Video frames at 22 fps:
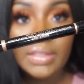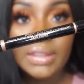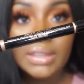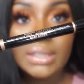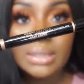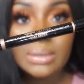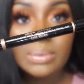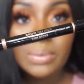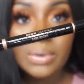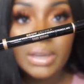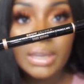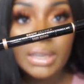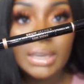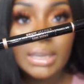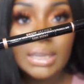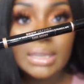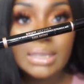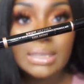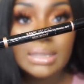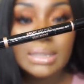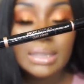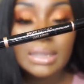This one
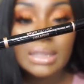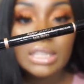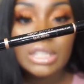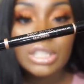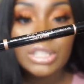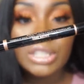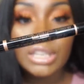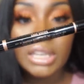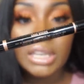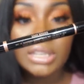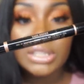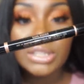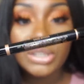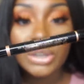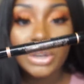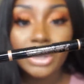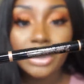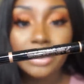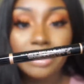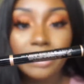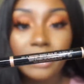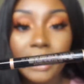is in the shade
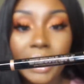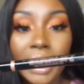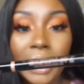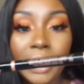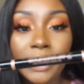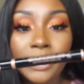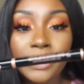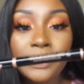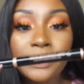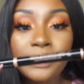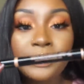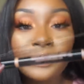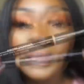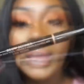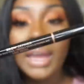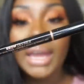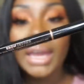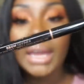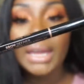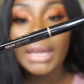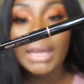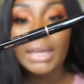Dark Brown,
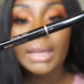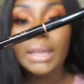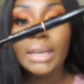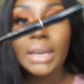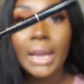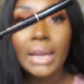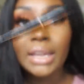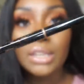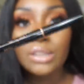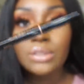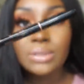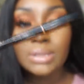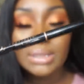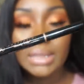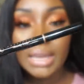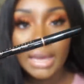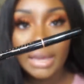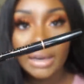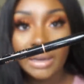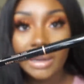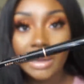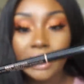and I used
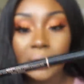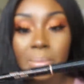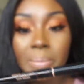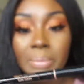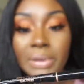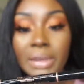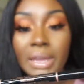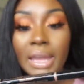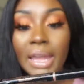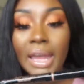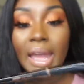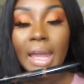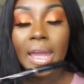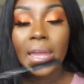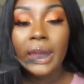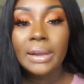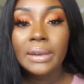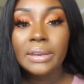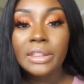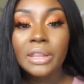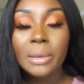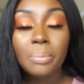that up.
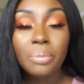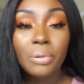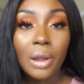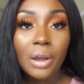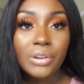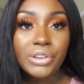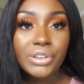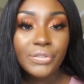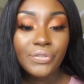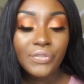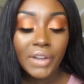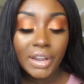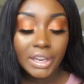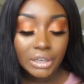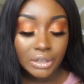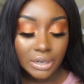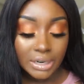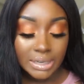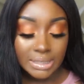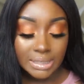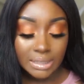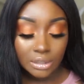And the Brow
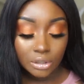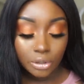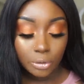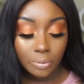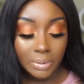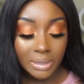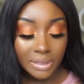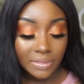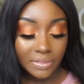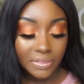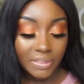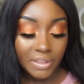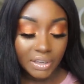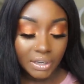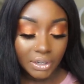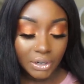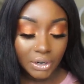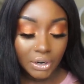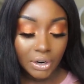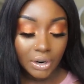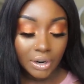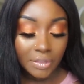Definer is a little bit
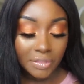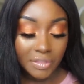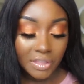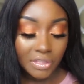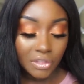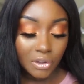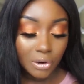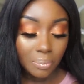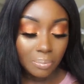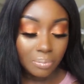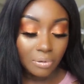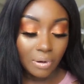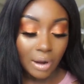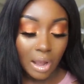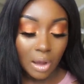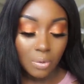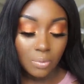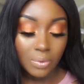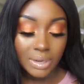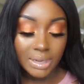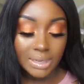thicker than their Brow